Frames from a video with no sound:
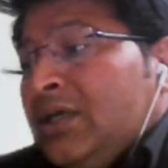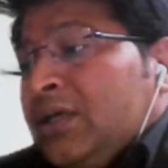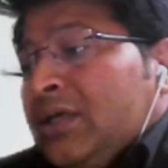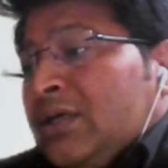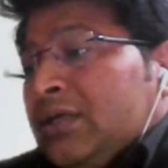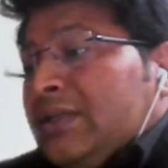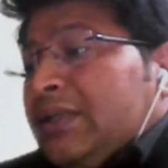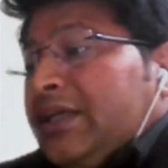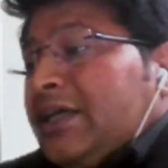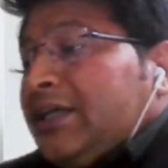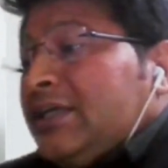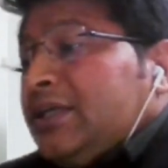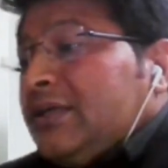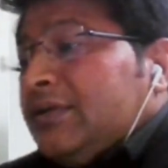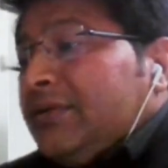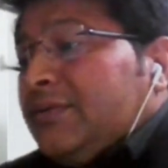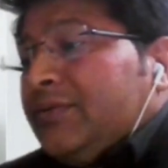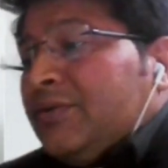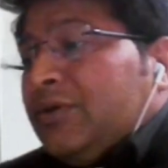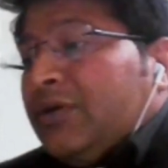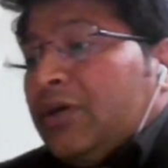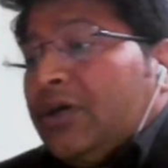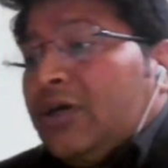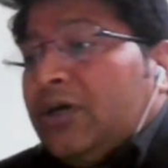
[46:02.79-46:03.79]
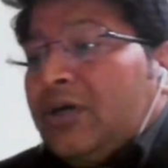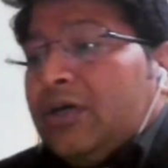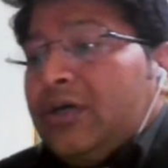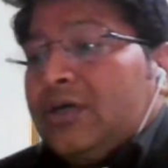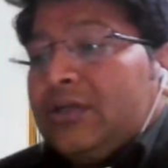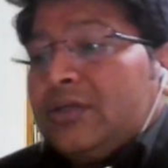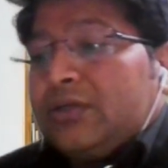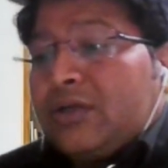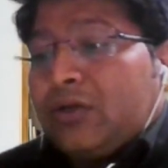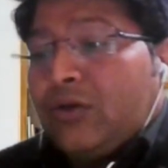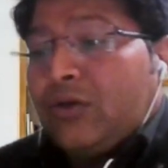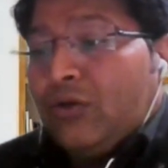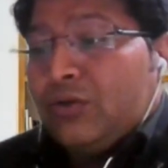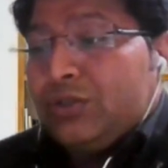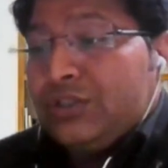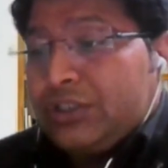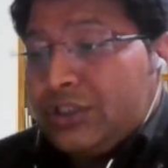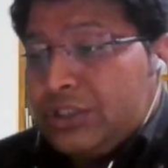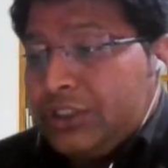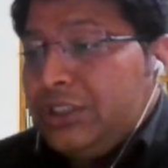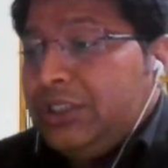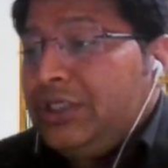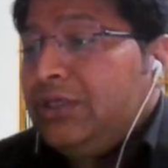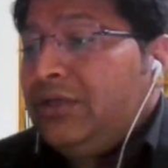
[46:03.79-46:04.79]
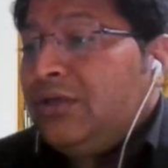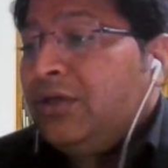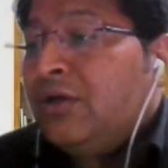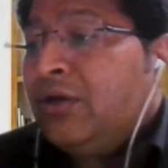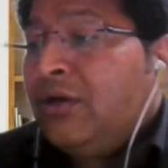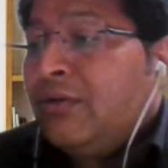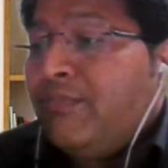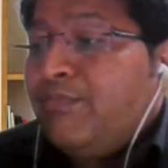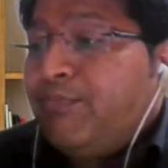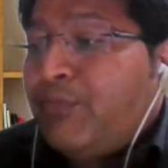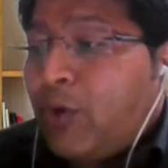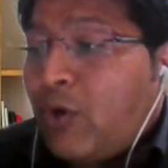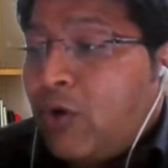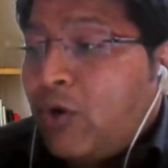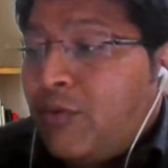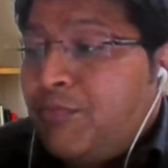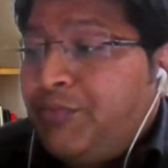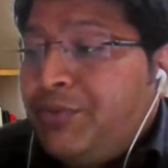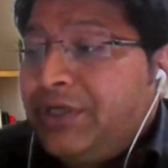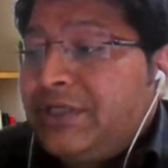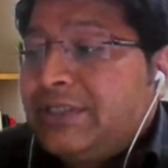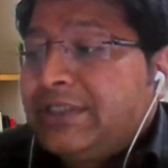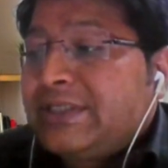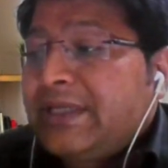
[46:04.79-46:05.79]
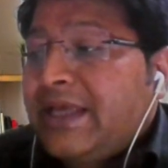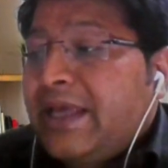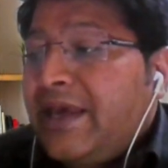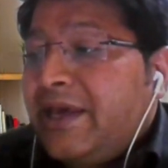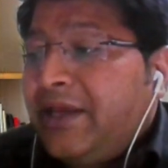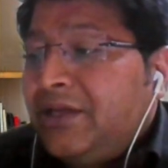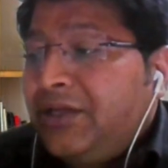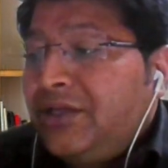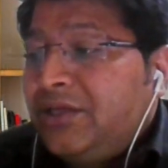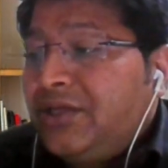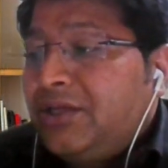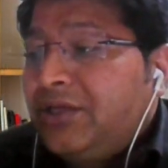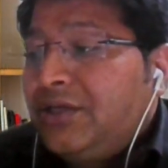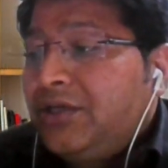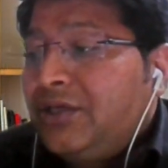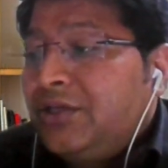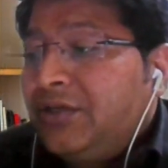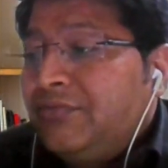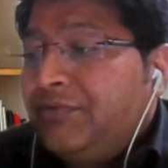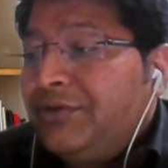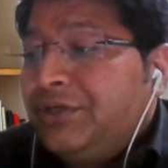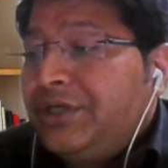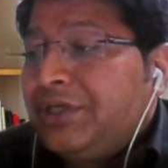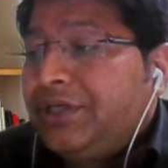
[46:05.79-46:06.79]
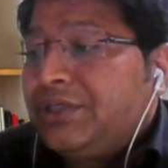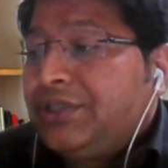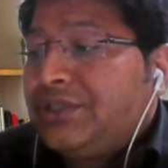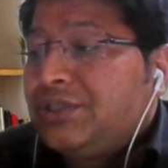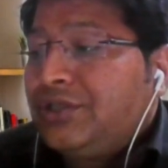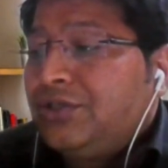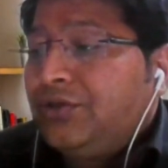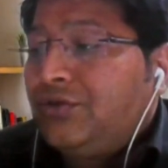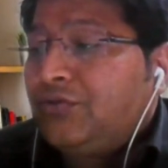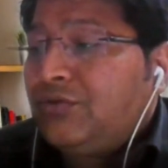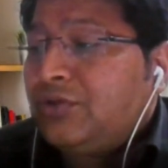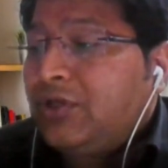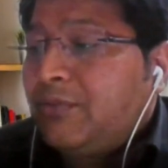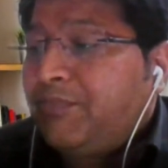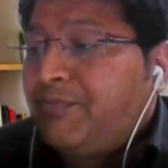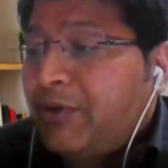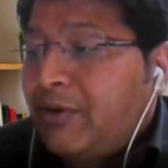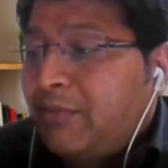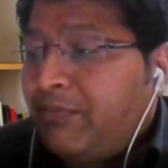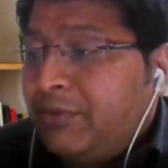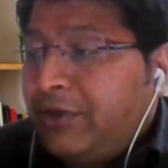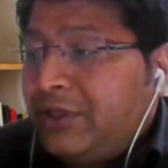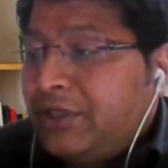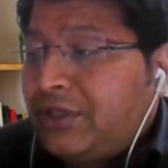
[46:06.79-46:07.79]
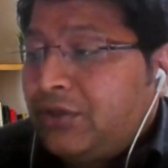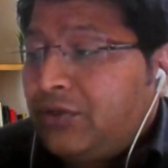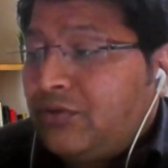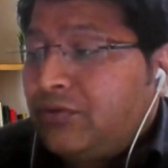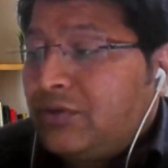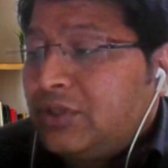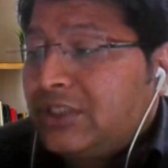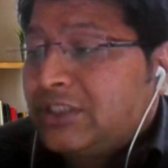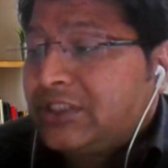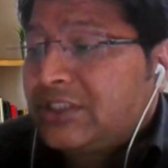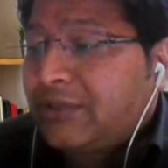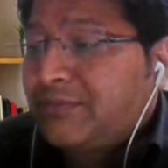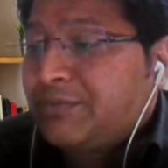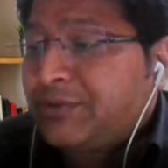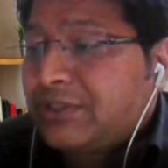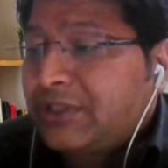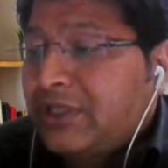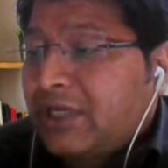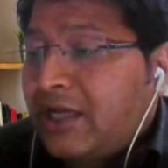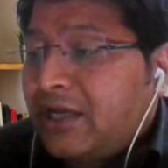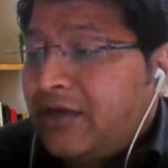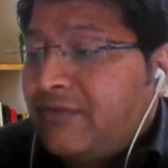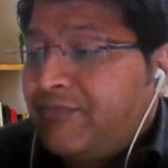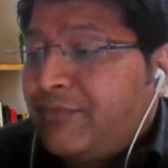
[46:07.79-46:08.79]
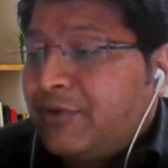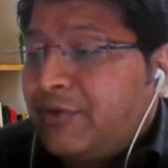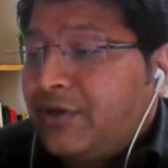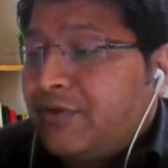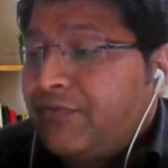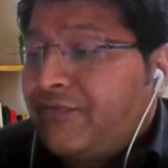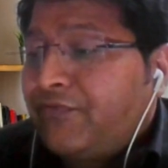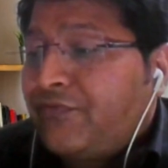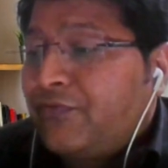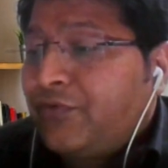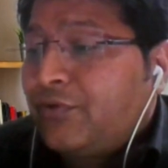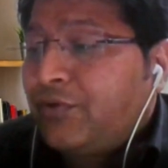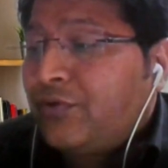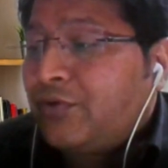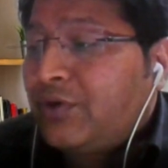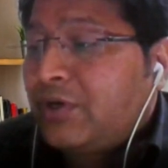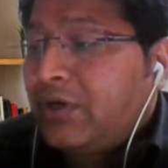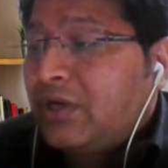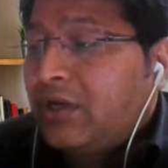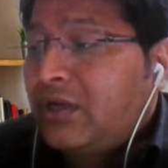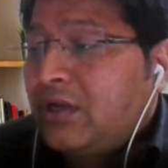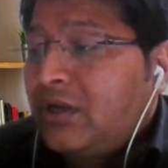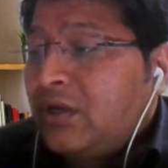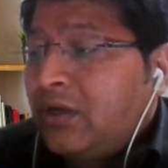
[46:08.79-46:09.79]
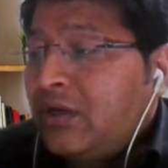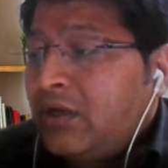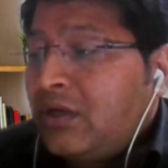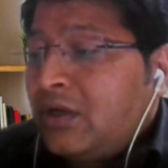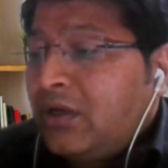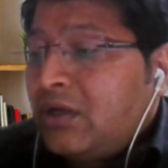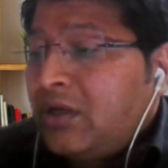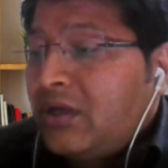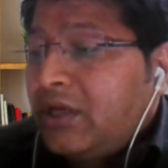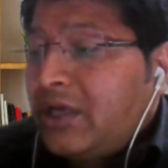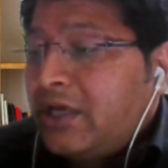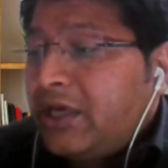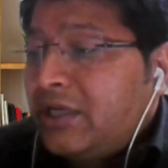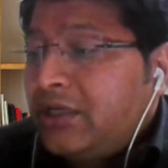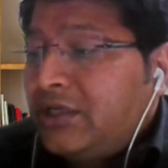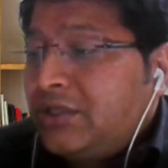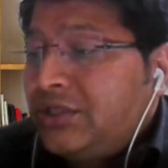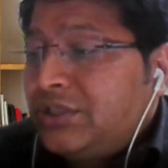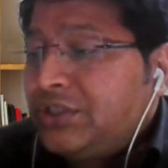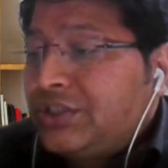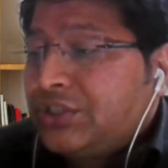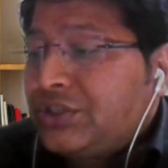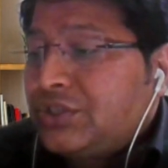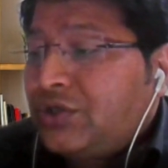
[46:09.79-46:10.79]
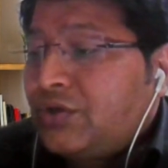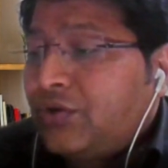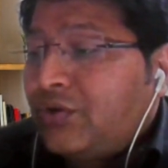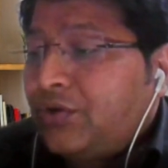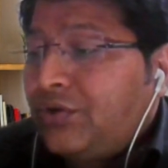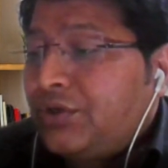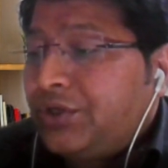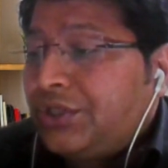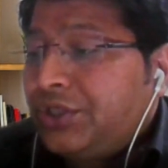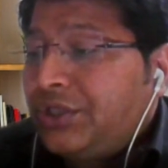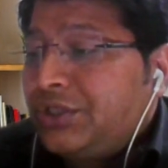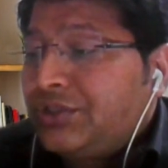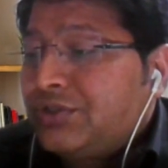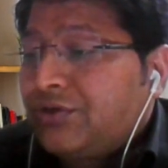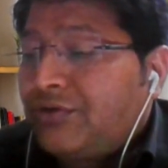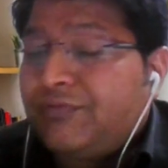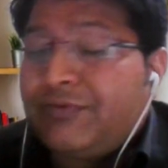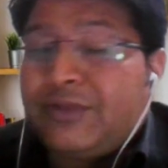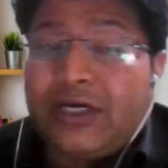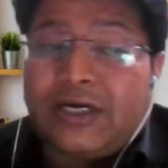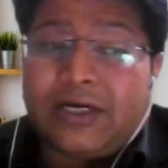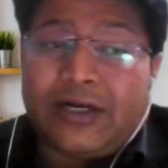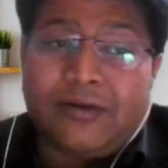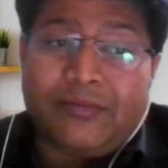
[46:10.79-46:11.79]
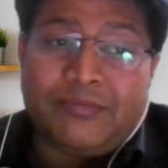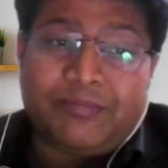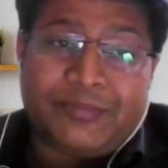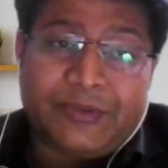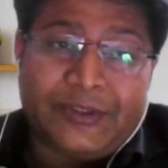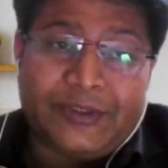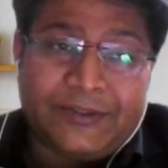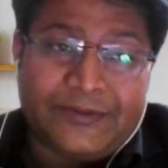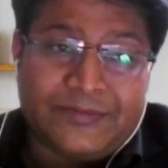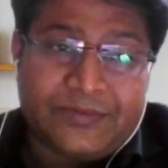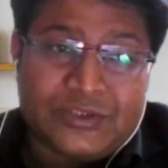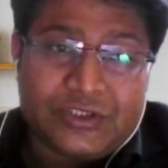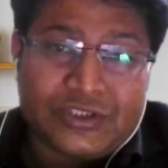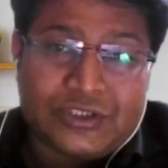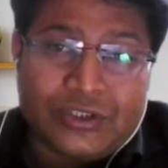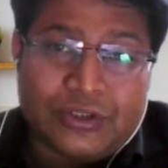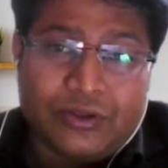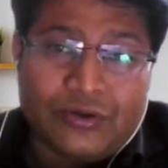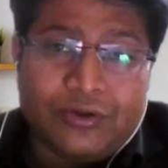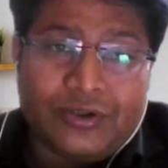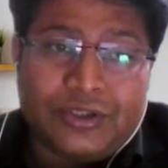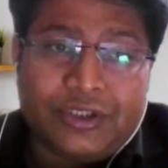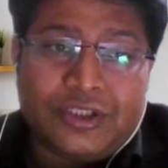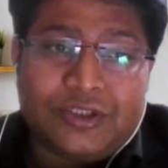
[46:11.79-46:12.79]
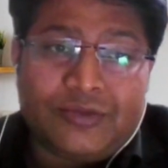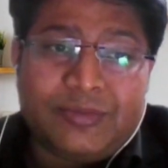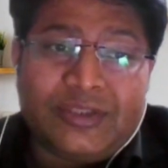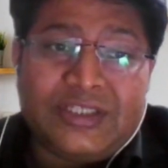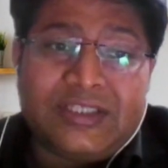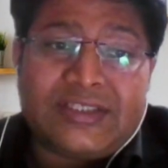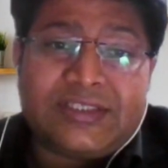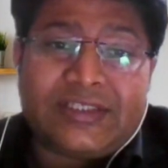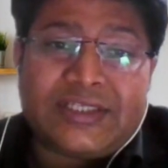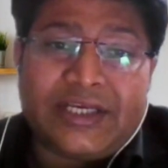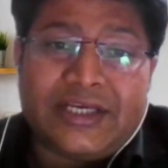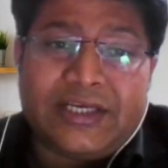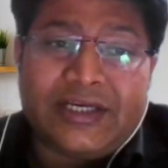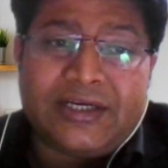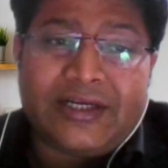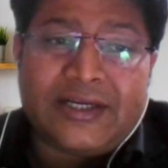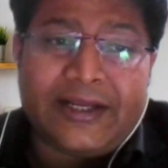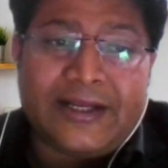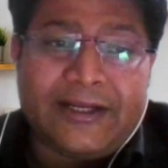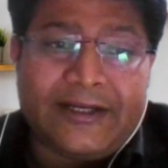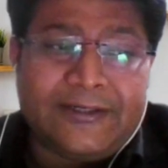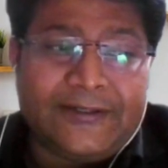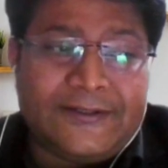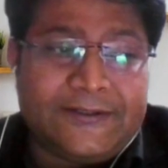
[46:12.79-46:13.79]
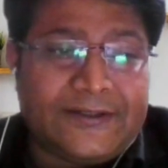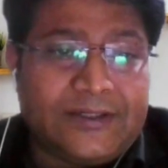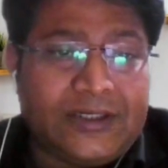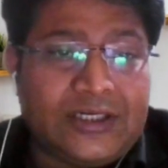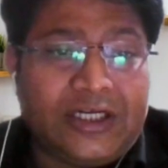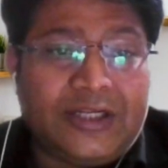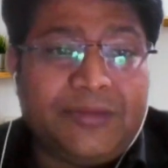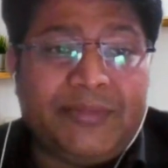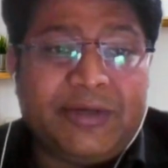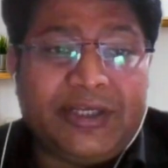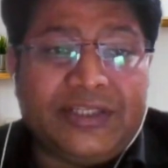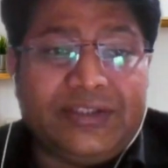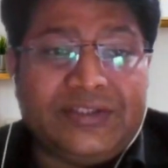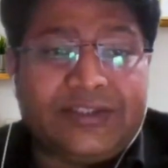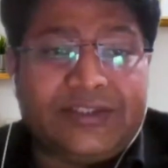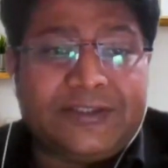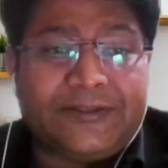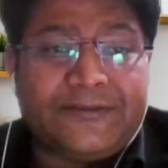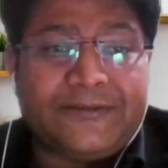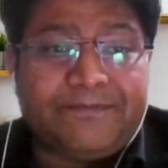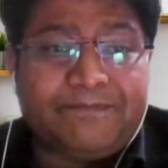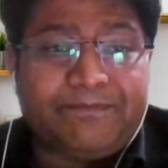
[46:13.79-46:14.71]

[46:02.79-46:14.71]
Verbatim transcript: that uh, clause 3 prohibits any invitation to the public to the subscriber for any securities of the company. Securities means share and debenture.